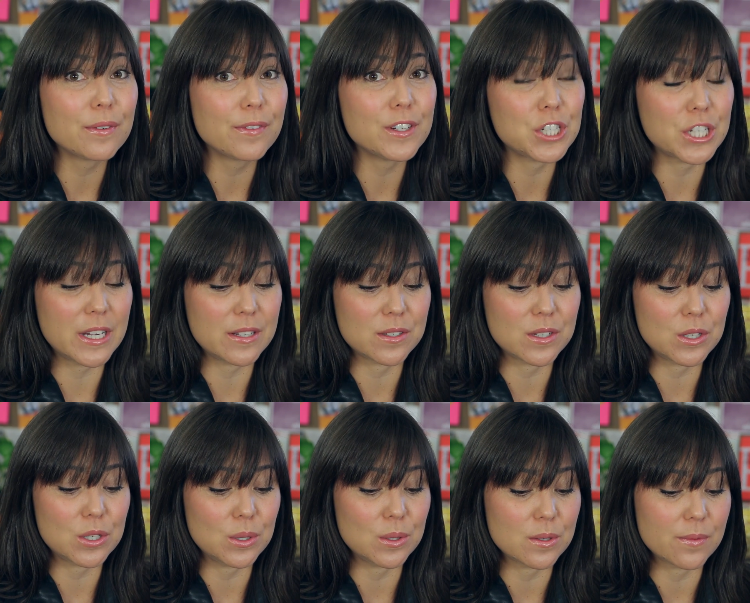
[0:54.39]
different shades to
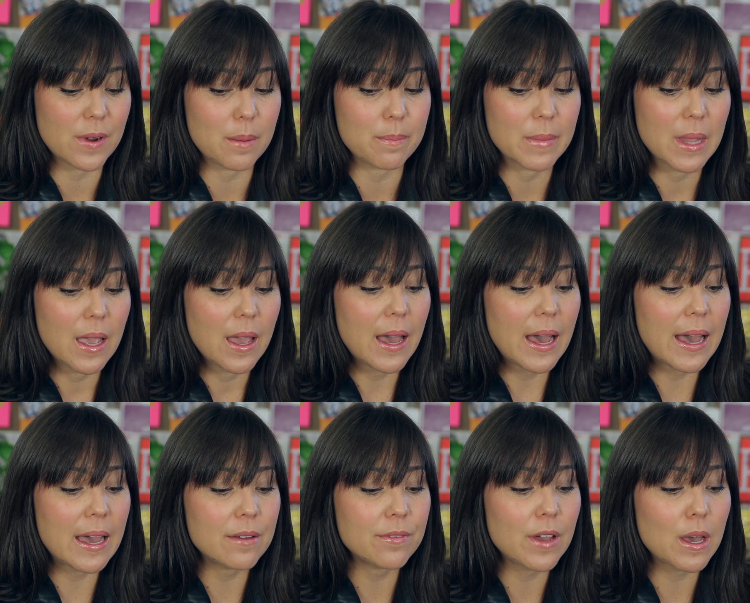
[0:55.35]
choose from.
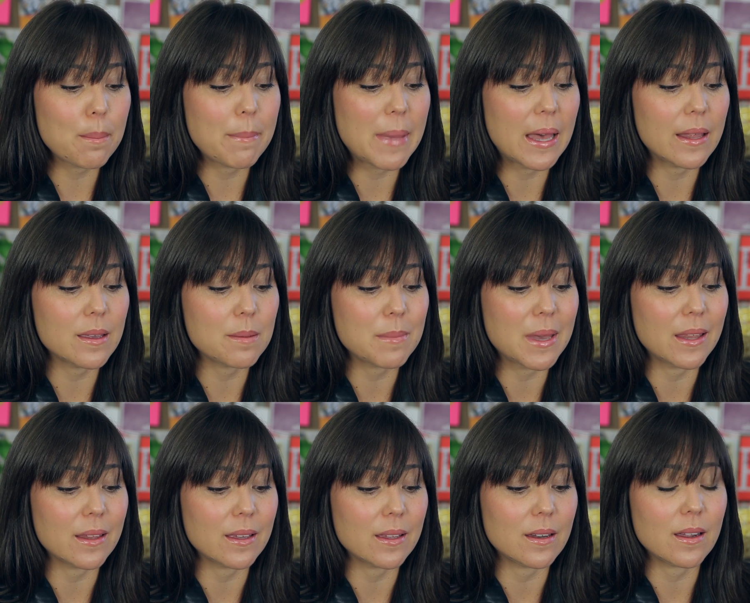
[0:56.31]
I've got Mally
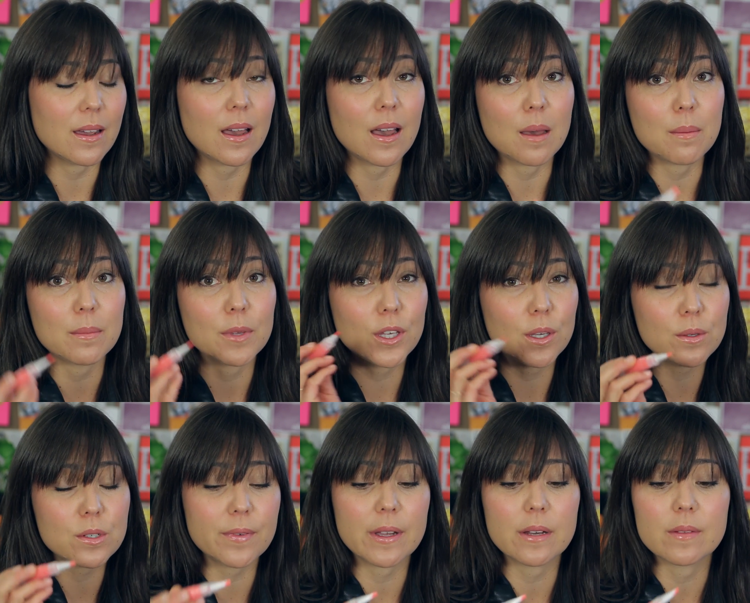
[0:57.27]
Melon, um,
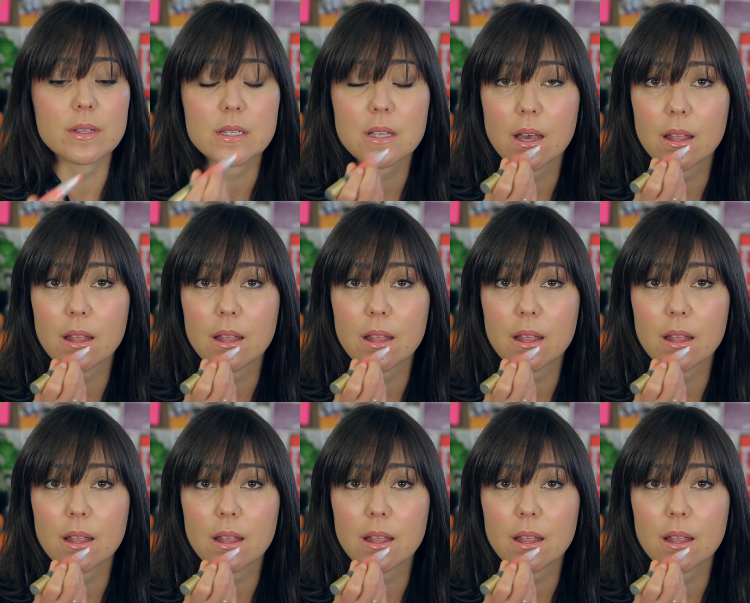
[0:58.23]
huge fan of this